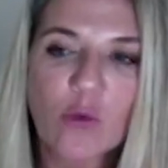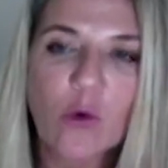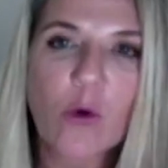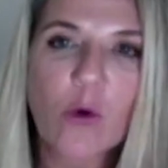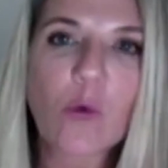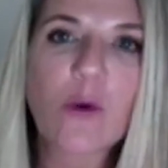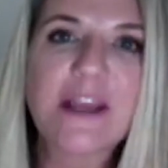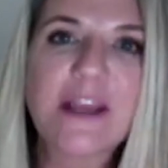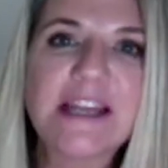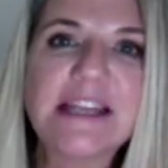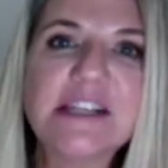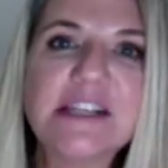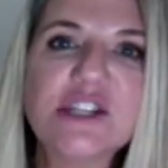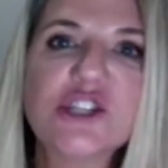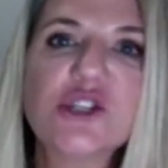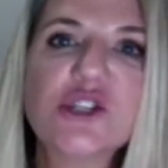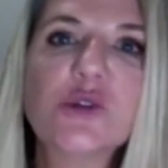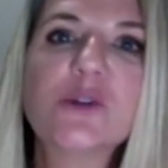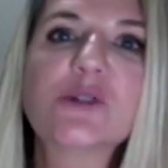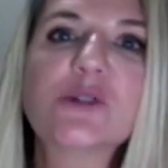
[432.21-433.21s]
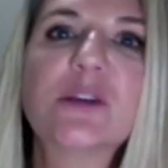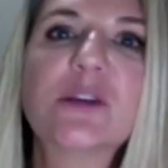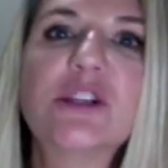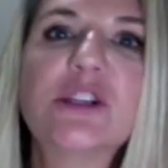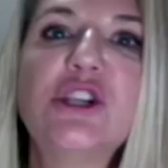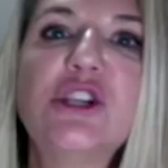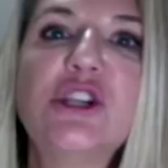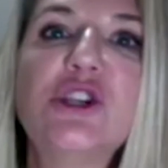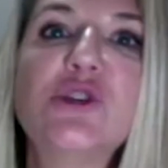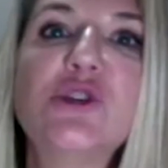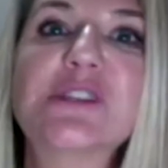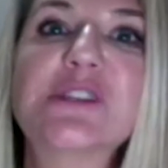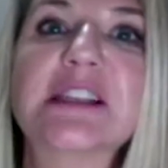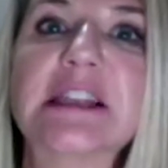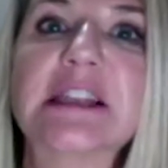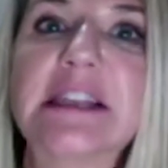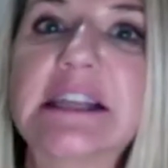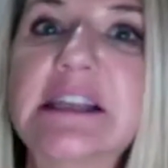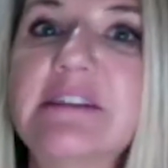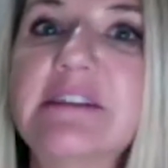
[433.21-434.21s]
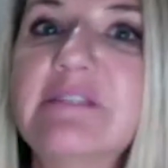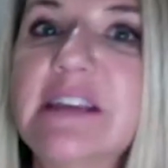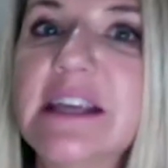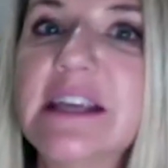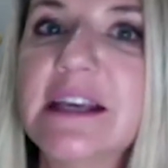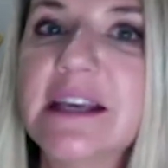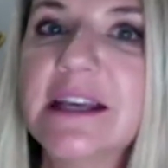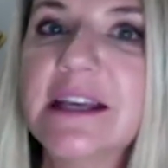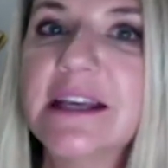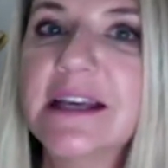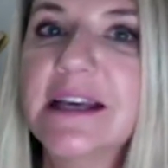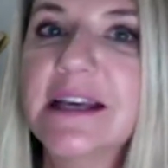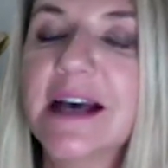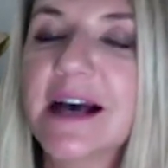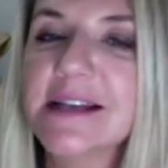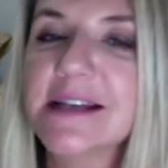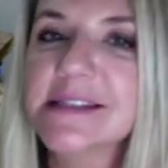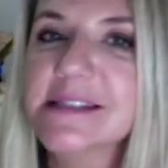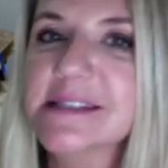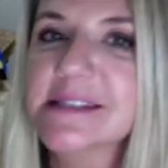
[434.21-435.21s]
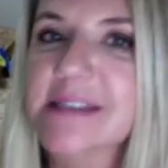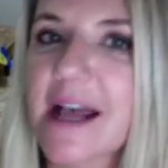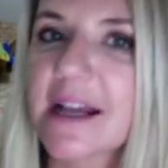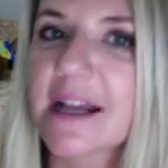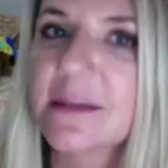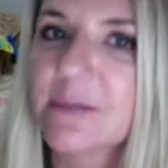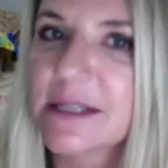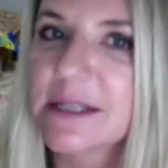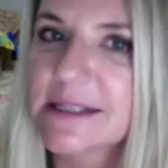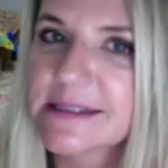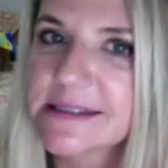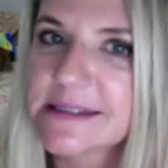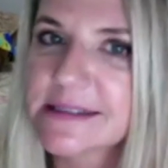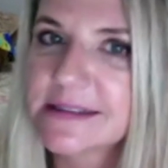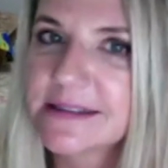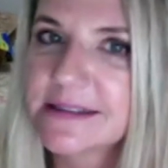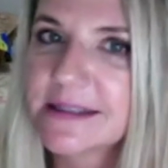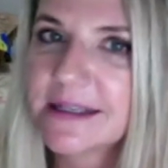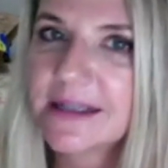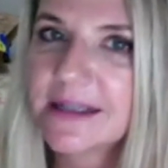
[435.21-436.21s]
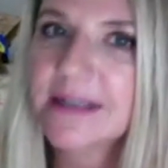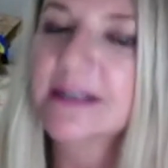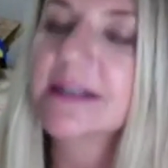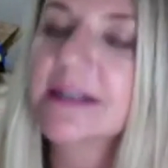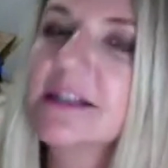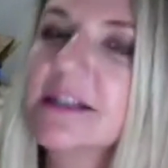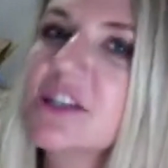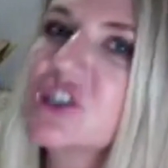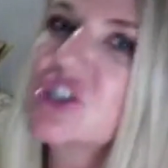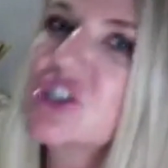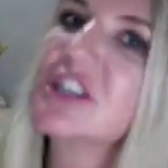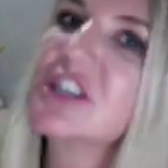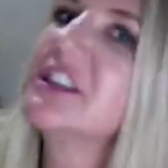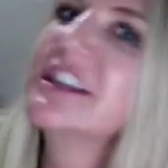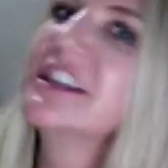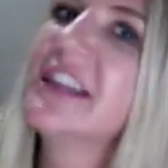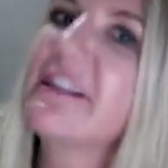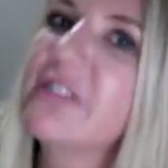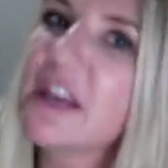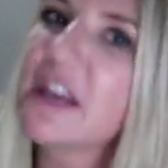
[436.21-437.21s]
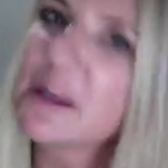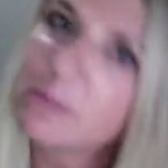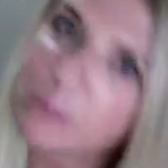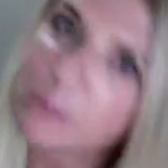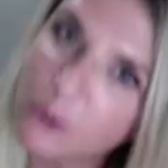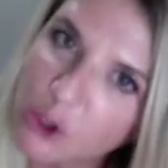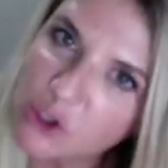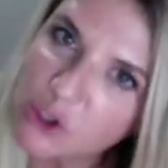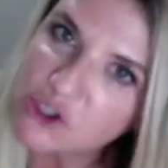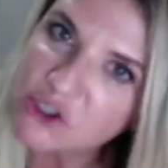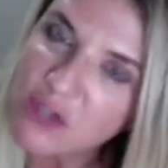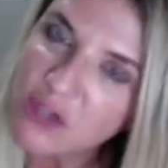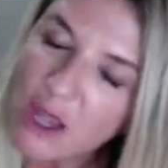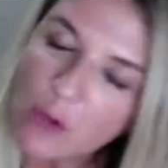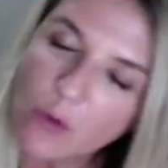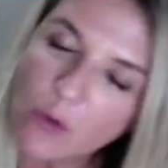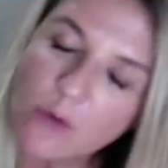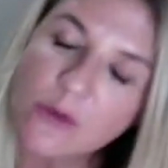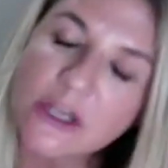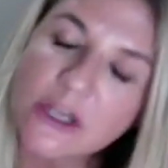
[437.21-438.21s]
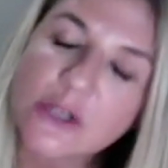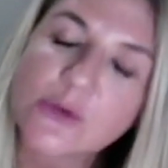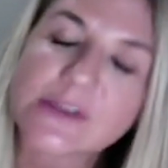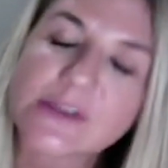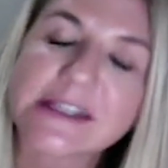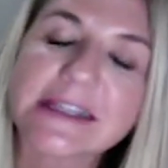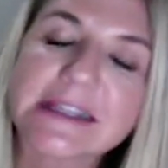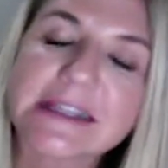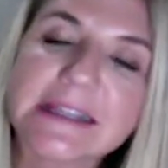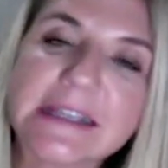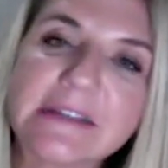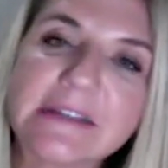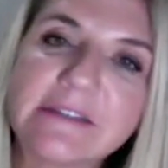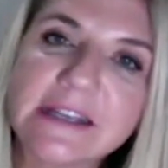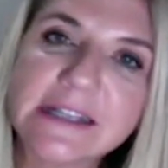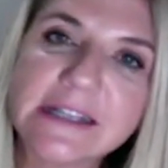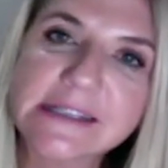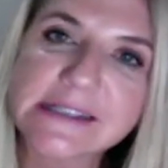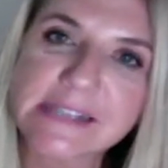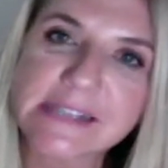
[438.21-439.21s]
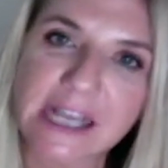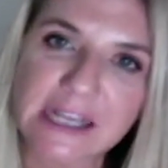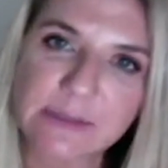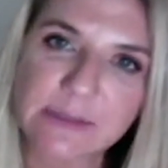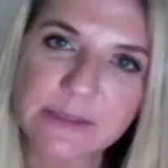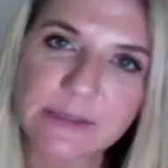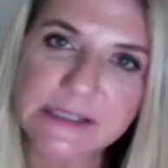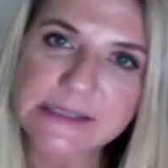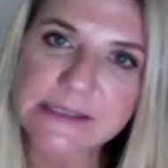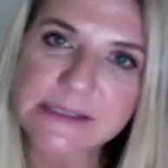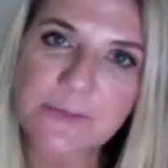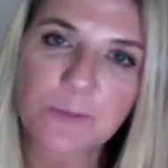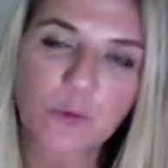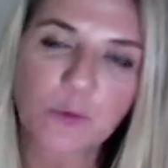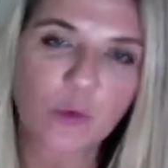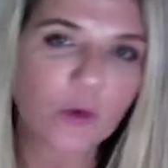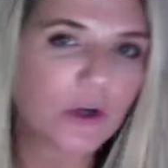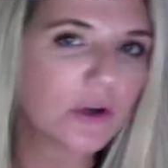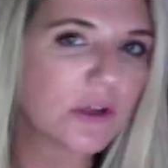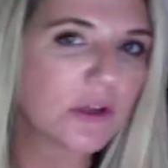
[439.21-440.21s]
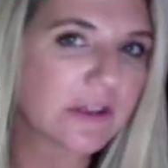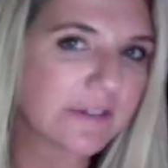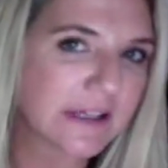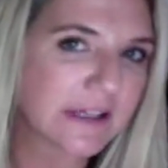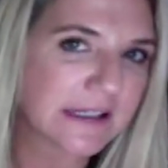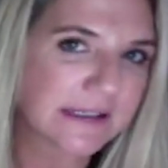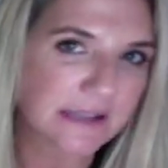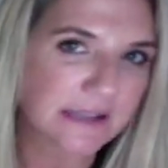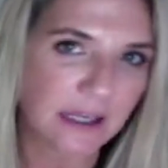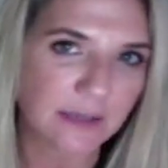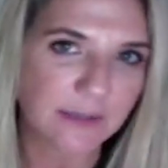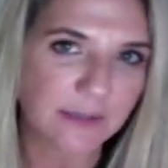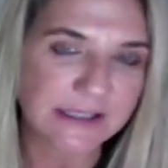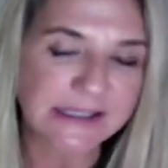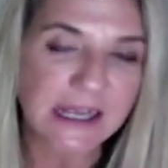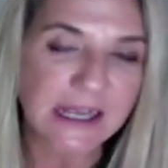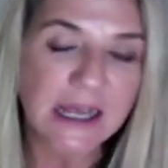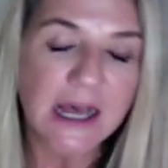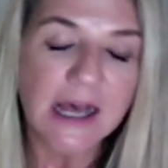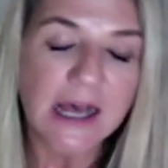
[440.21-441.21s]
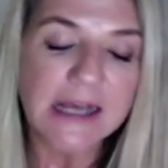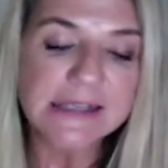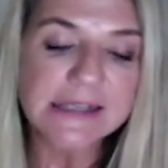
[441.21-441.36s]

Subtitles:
What we need to do is we need to use living assignments. In addition to living books, we want to use living assignments. What are living assignments?